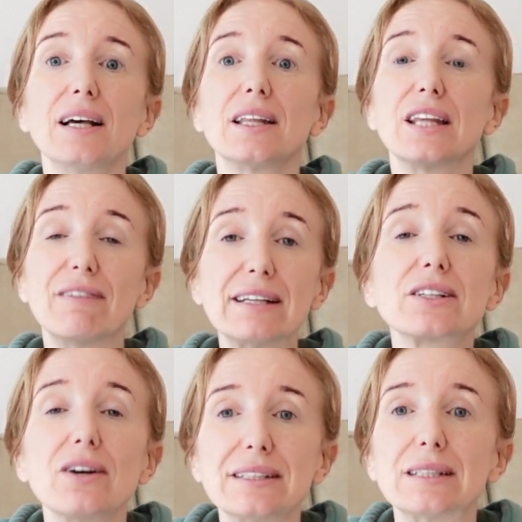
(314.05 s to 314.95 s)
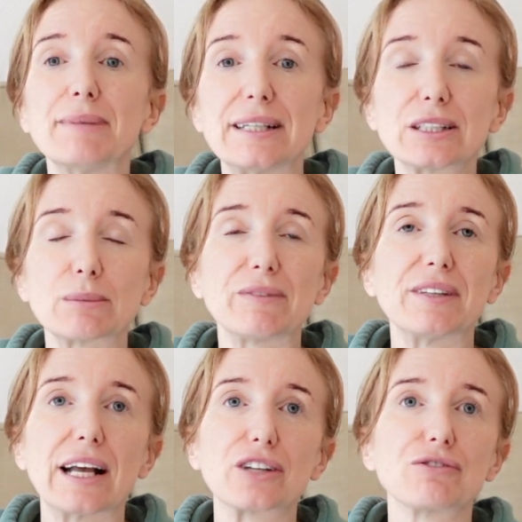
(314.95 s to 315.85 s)
there is going to be some of
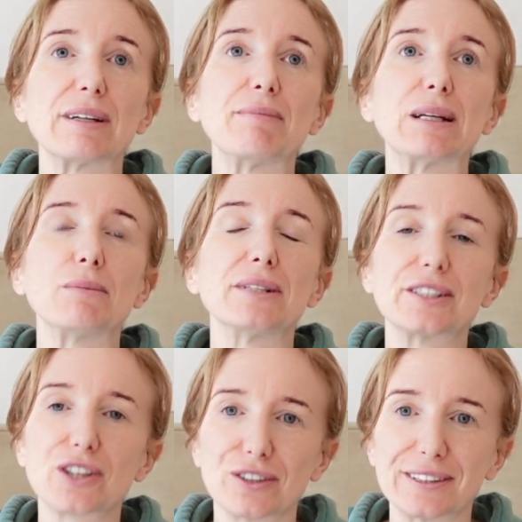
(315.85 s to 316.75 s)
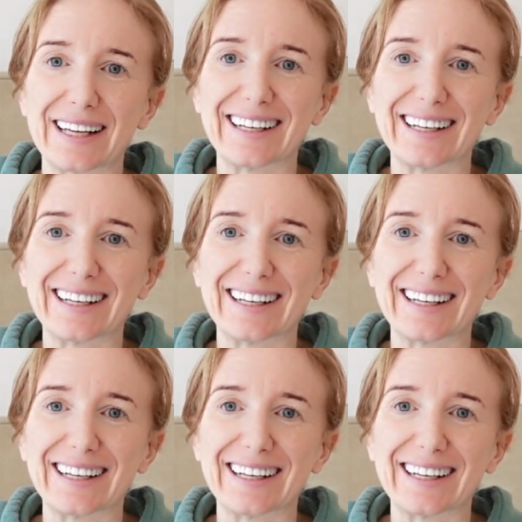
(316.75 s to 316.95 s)
the extreme minimalist content